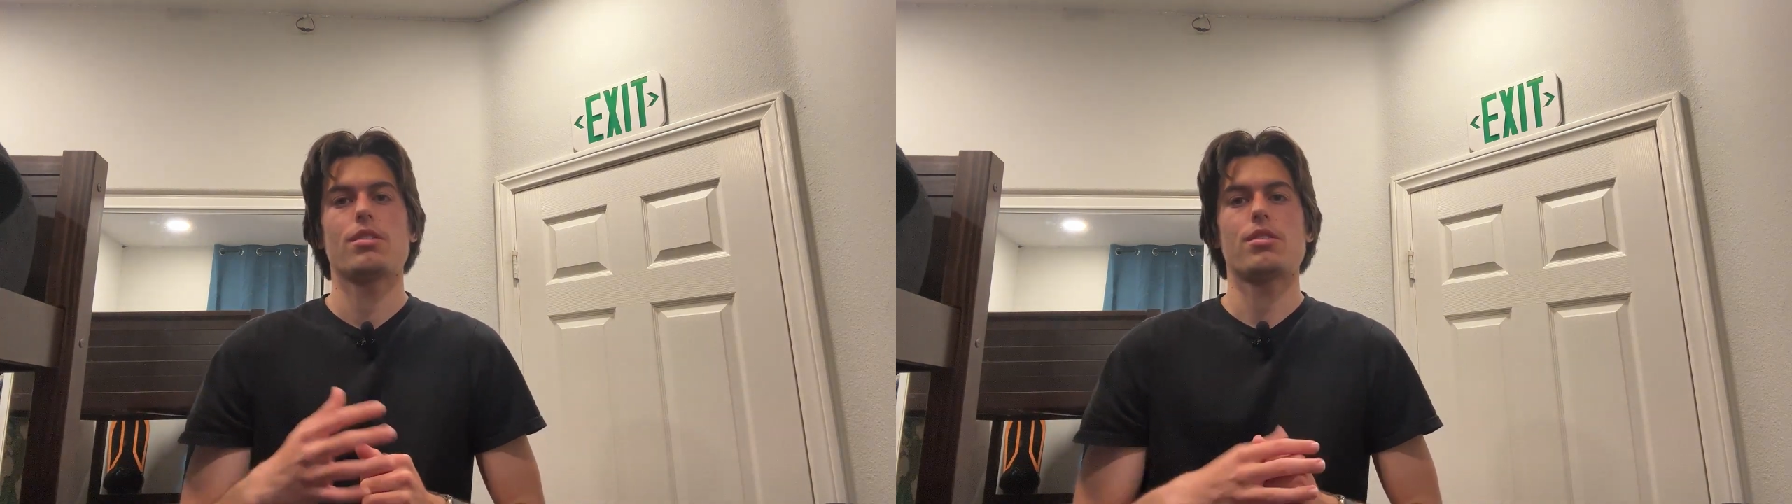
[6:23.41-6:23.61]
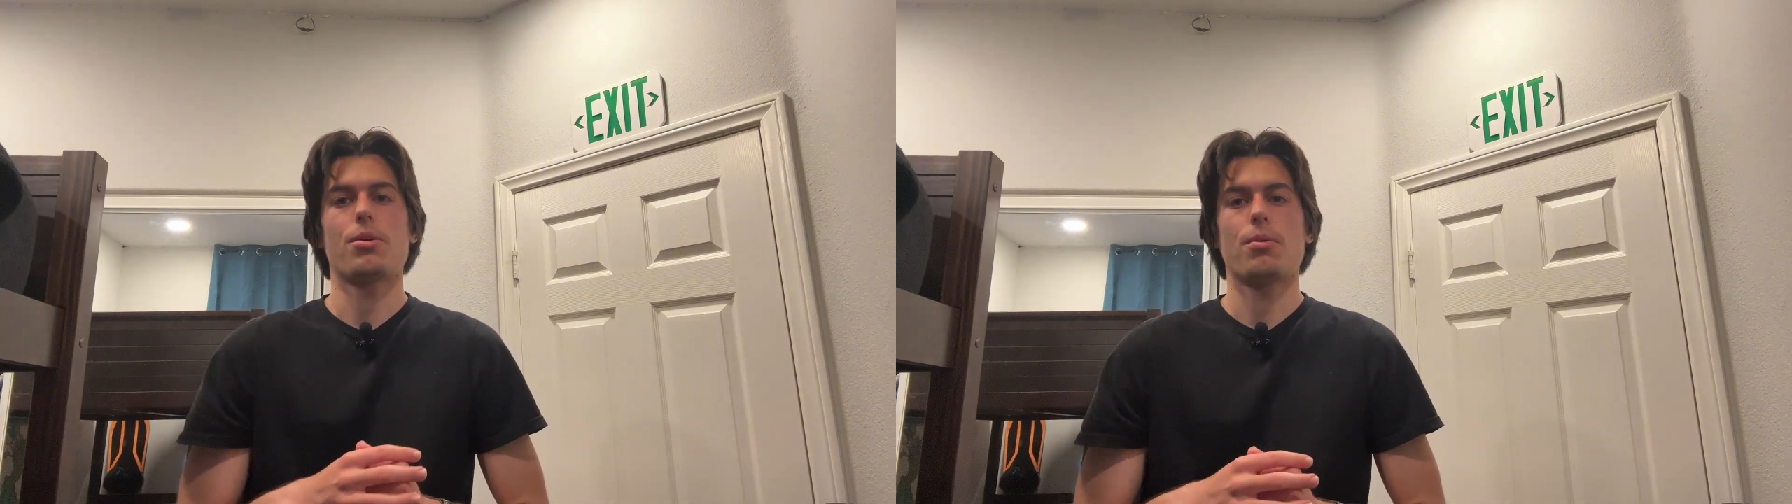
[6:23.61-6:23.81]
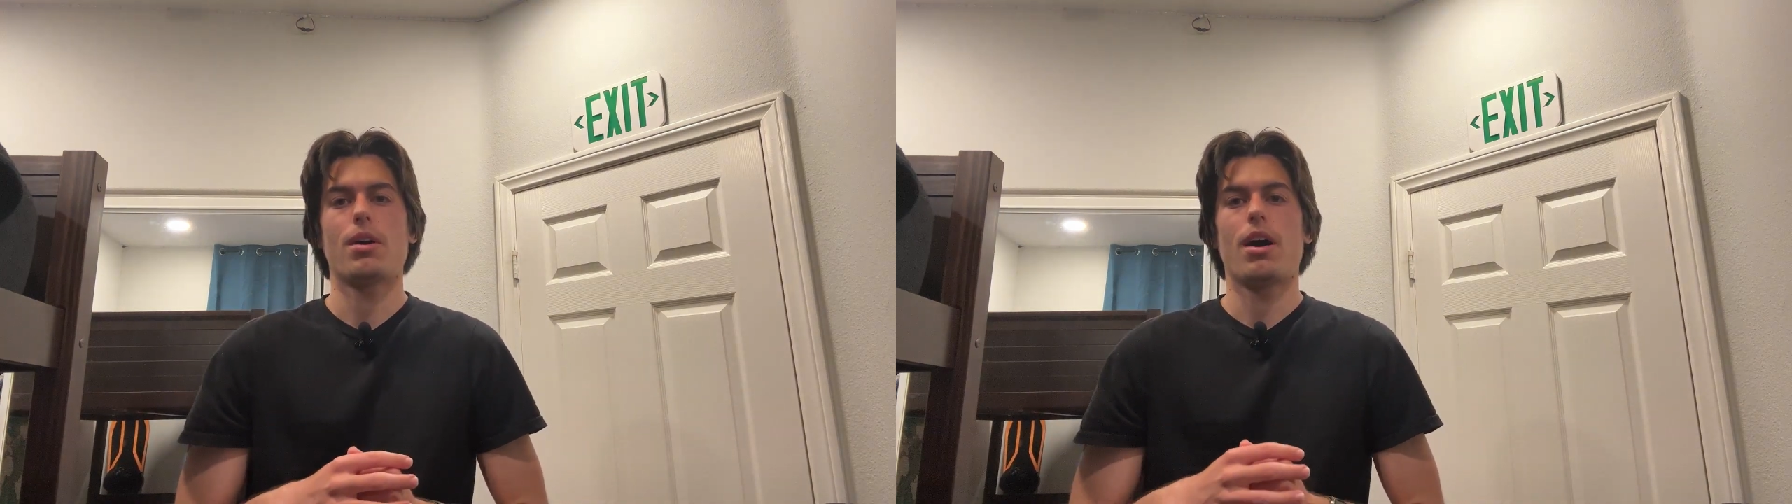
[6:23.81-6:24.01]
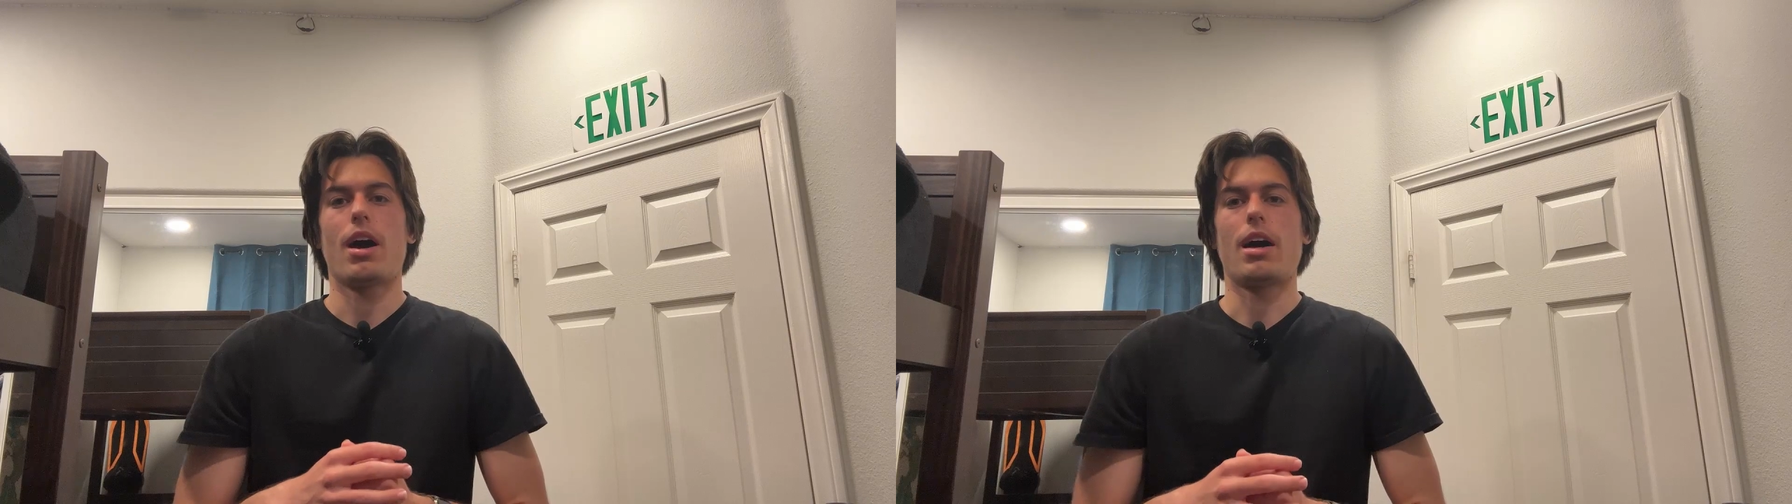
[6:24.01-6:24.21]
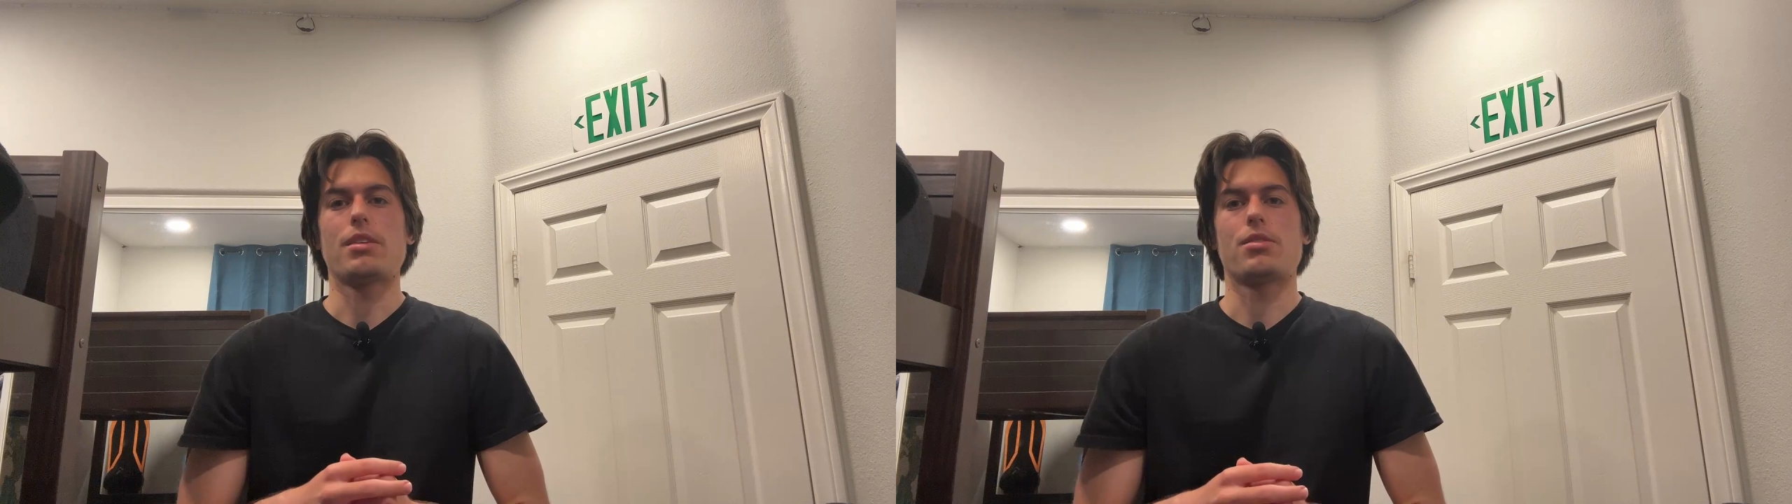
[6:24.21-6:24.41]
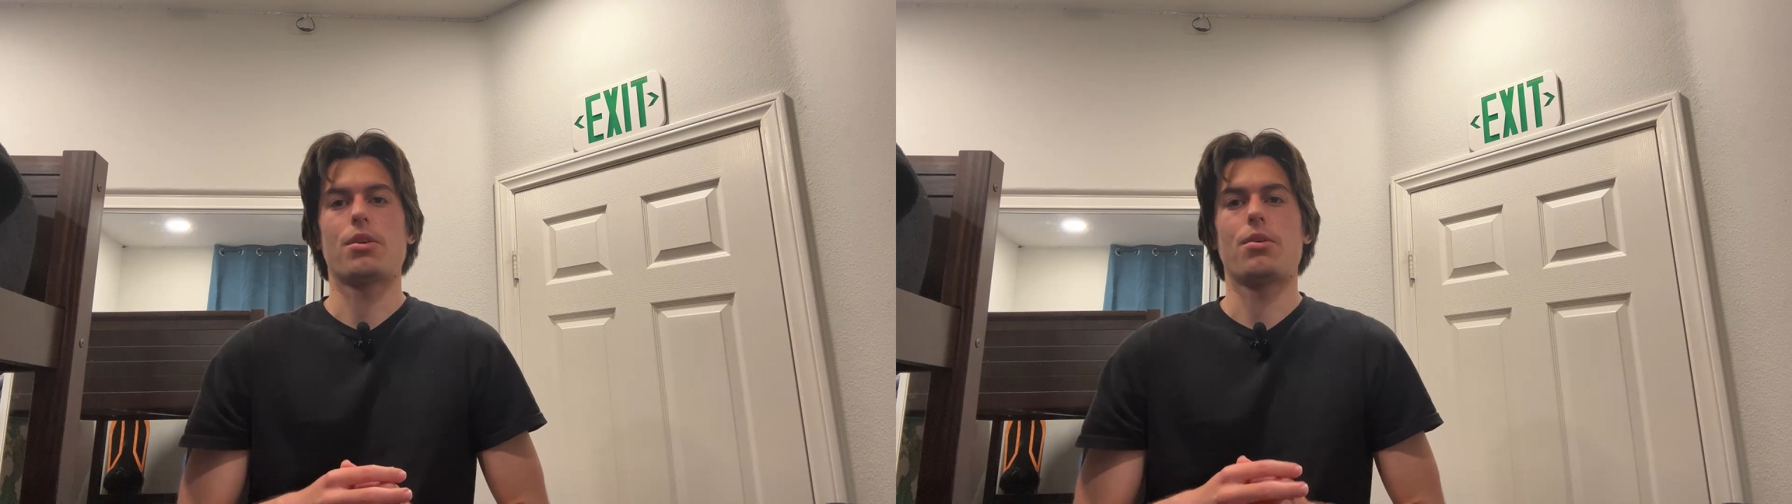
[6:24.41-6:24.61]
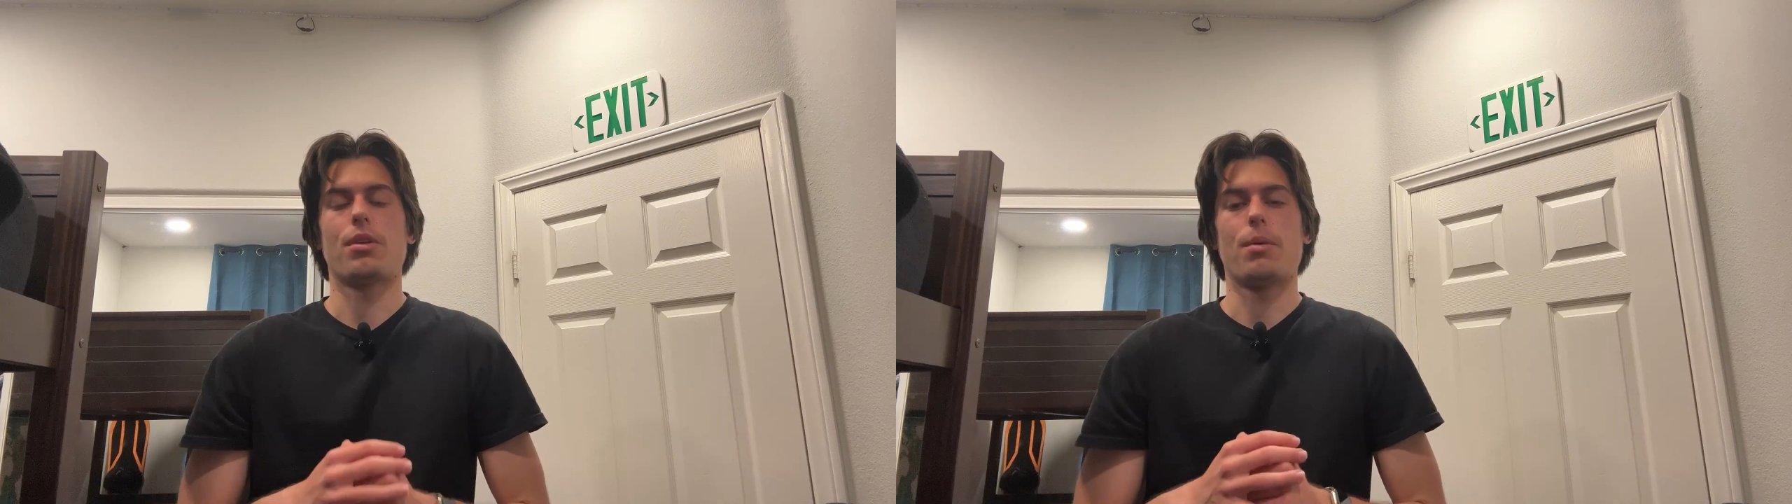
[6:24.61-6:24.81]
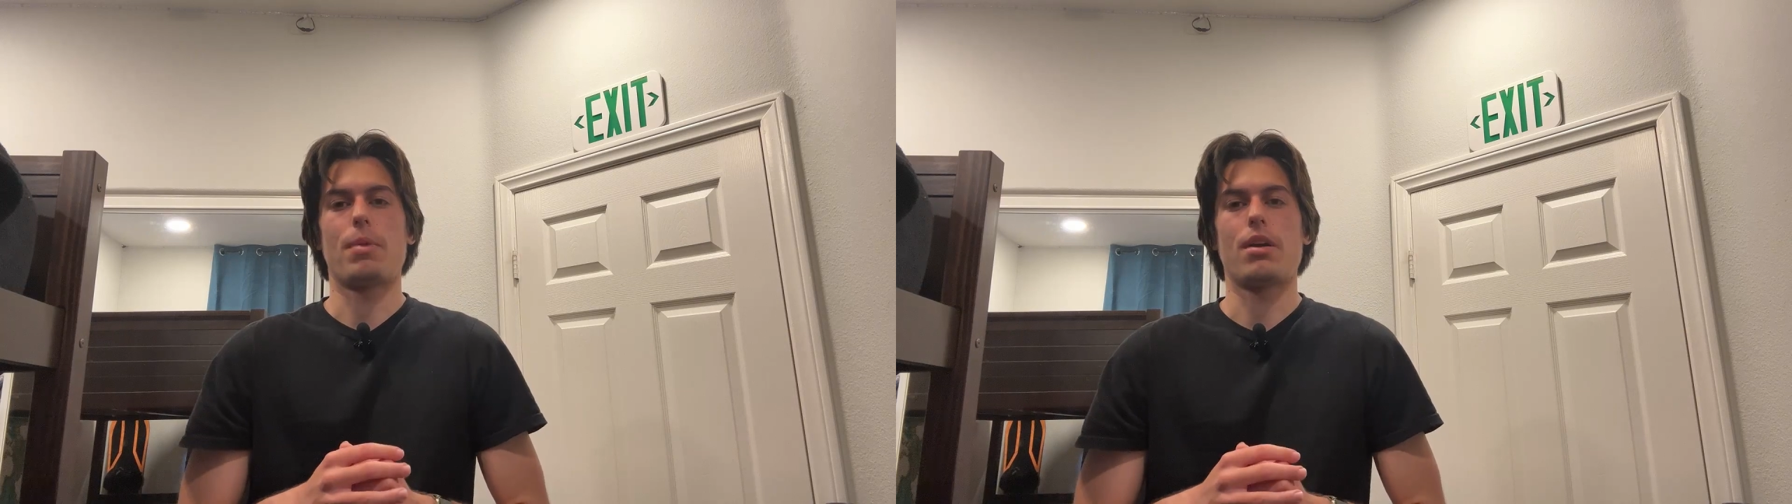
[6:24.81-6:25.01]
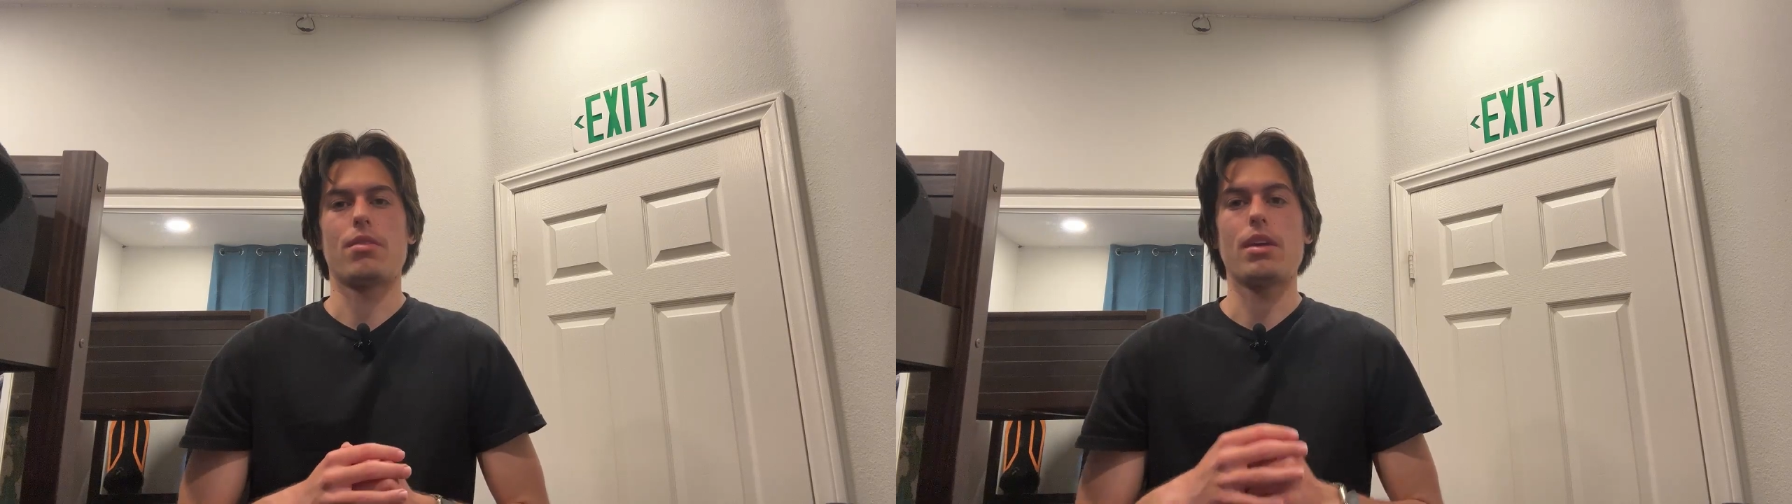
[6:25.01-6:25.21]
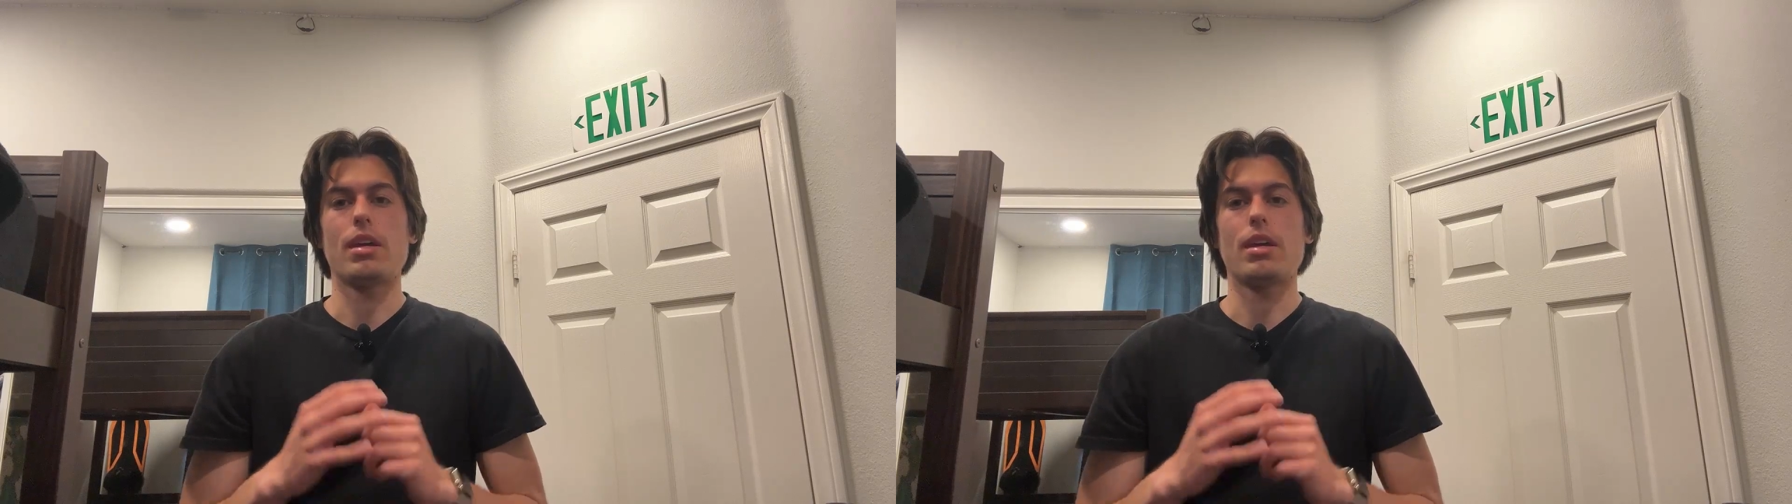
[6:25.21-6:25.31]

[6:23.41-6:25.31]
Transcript: So I sold a pair of